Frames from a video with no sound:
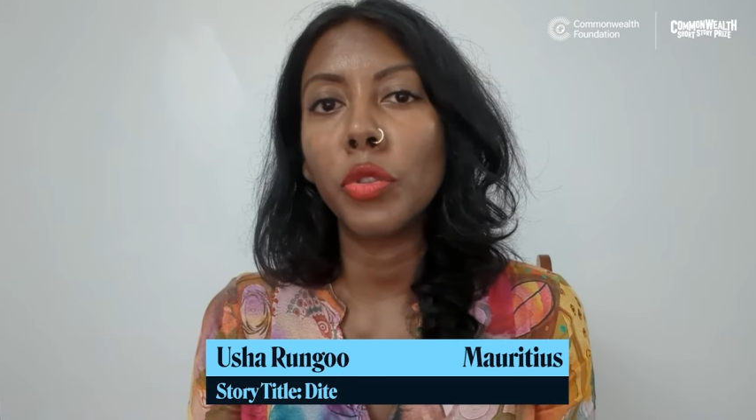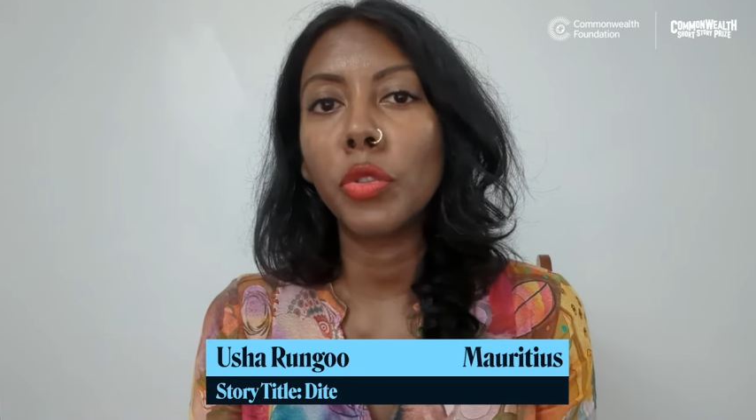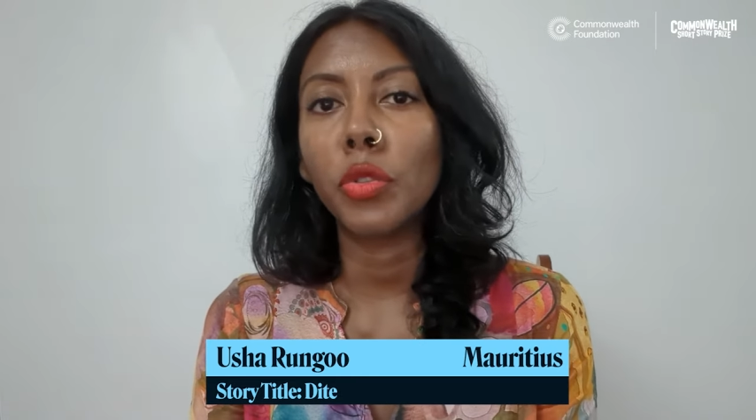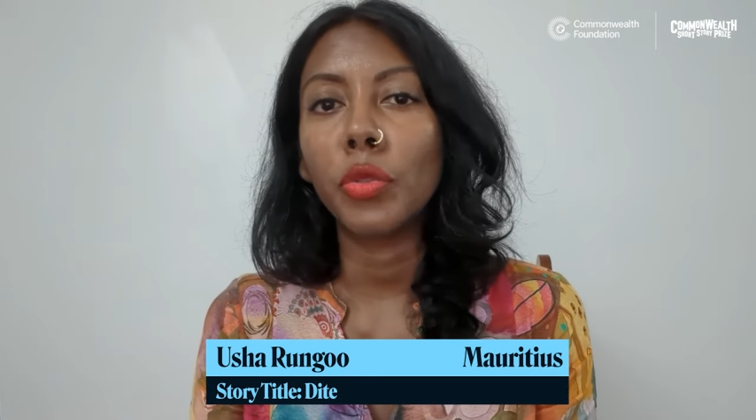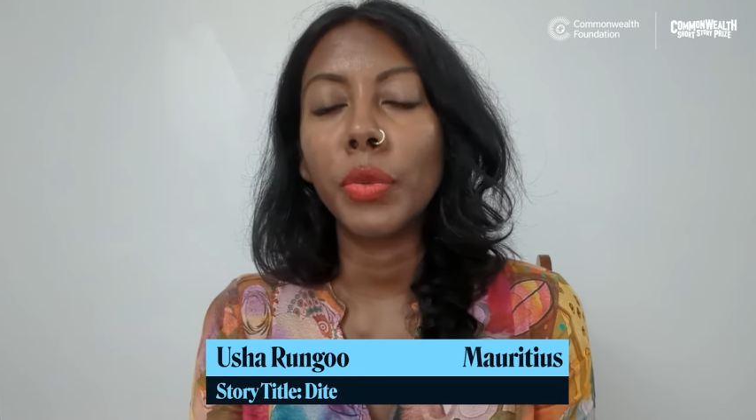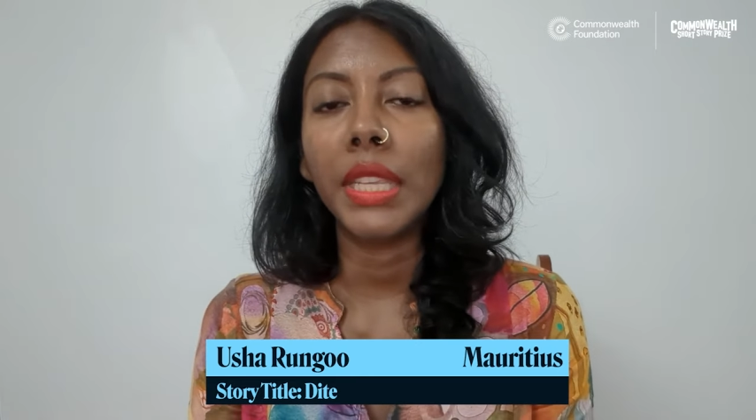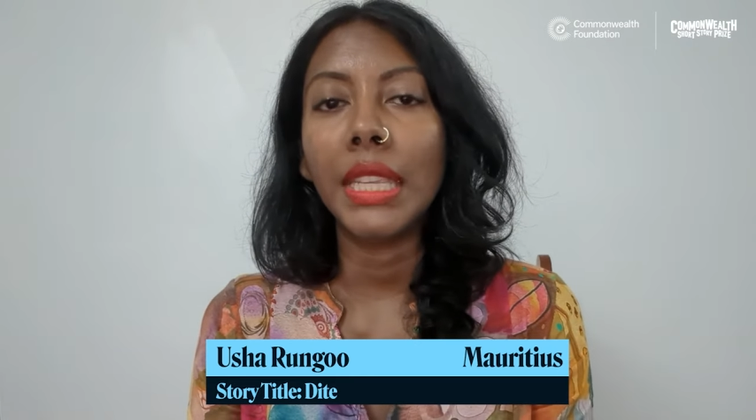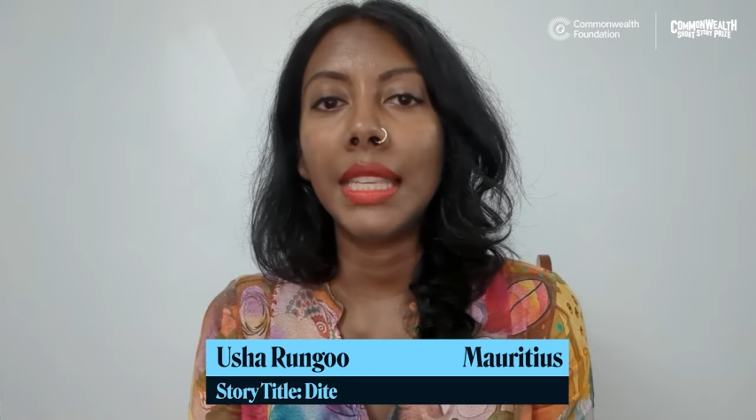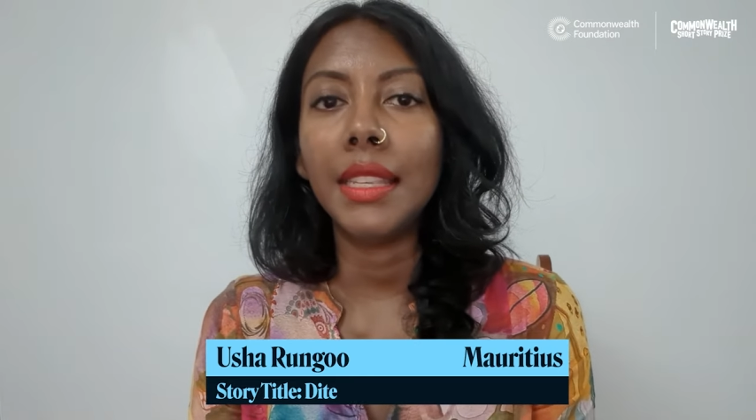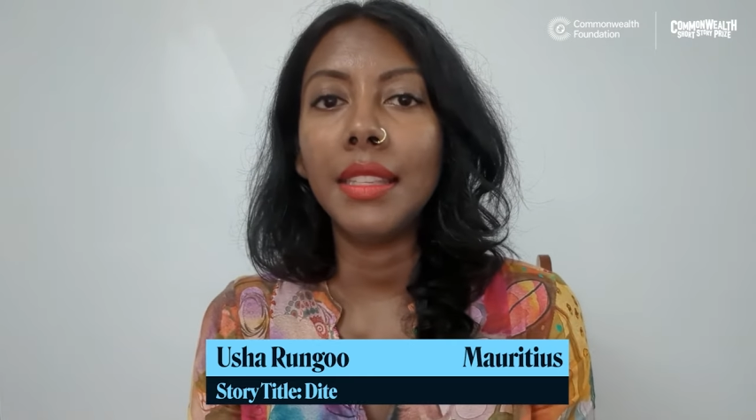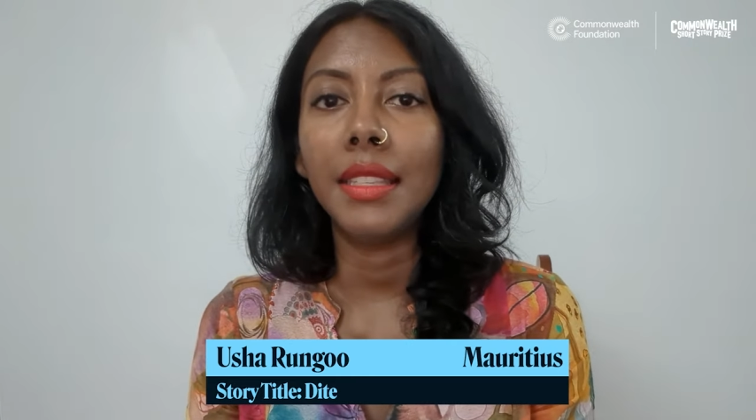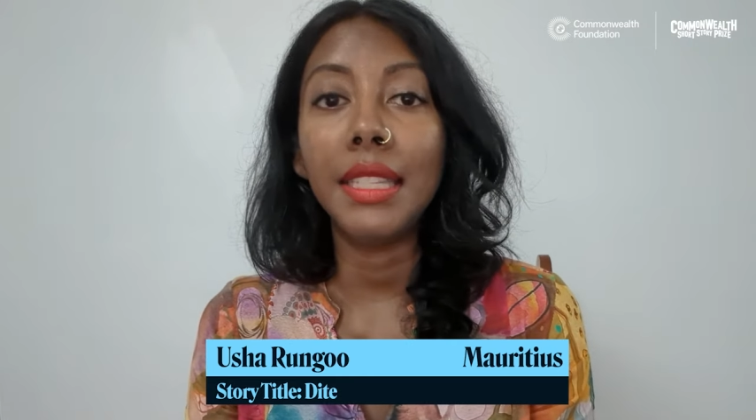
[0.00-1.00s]
story
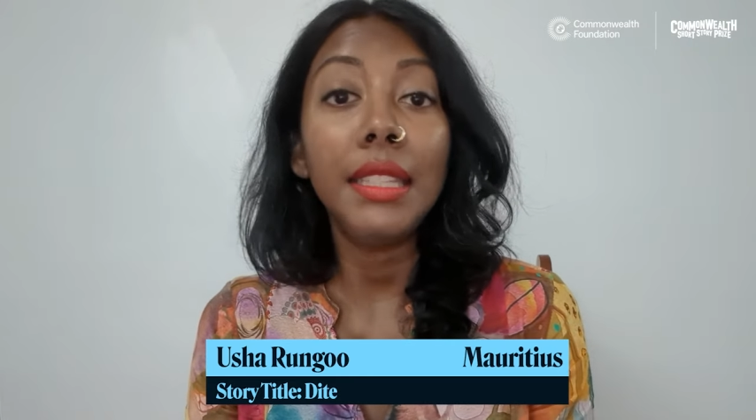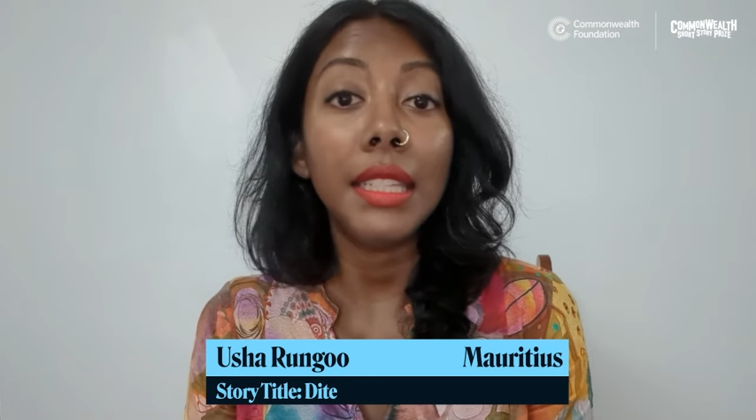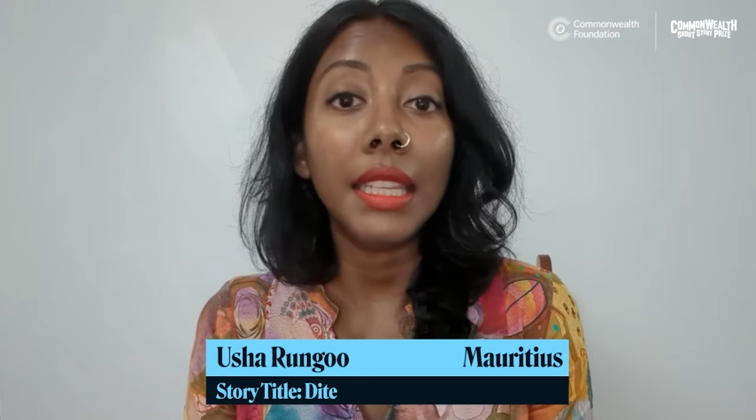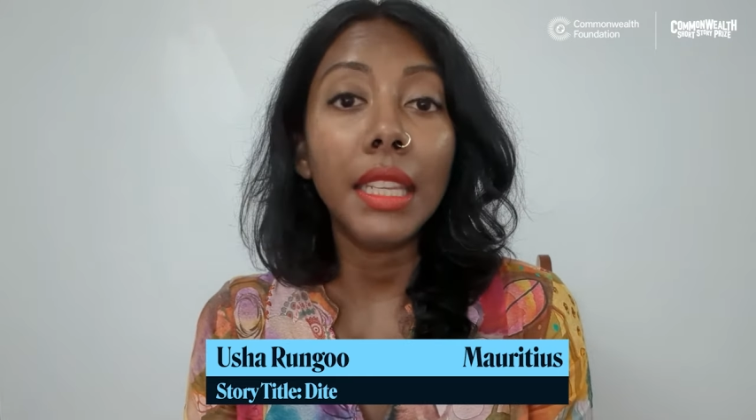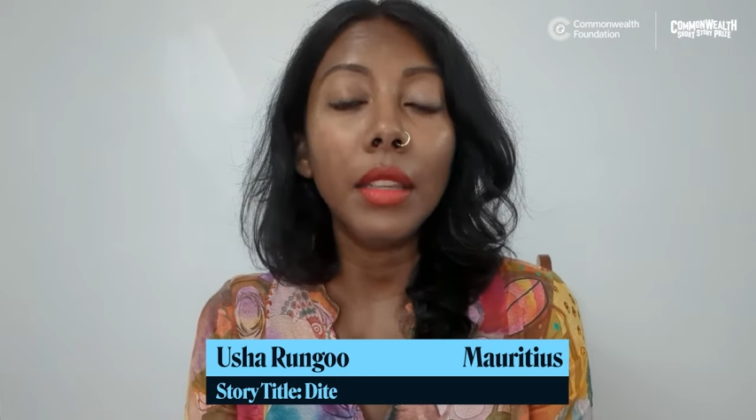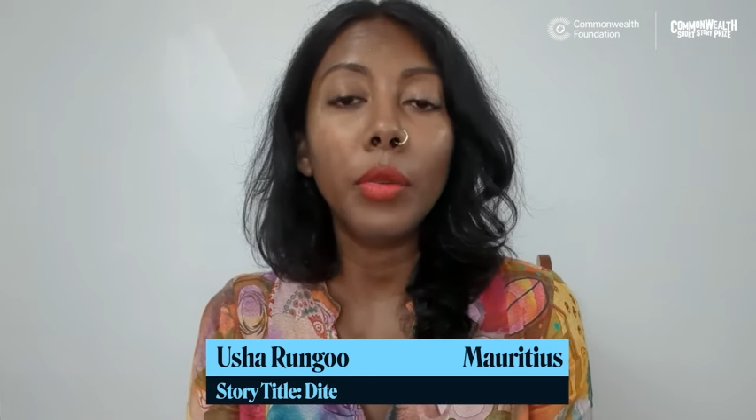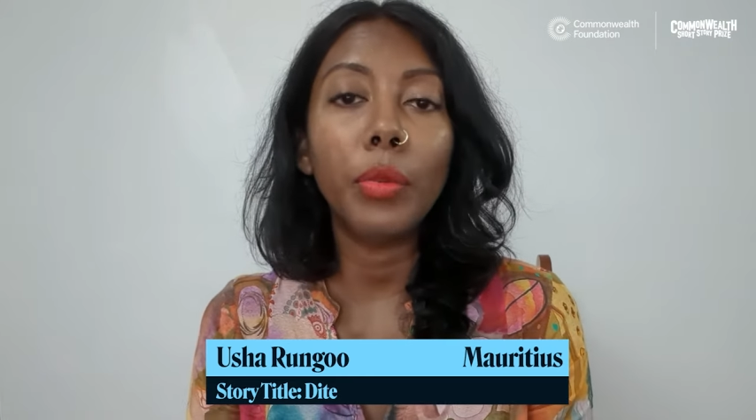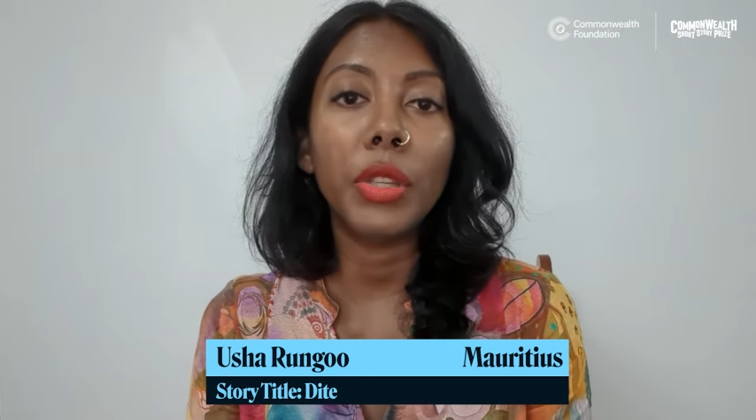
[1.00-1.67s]
is Dite,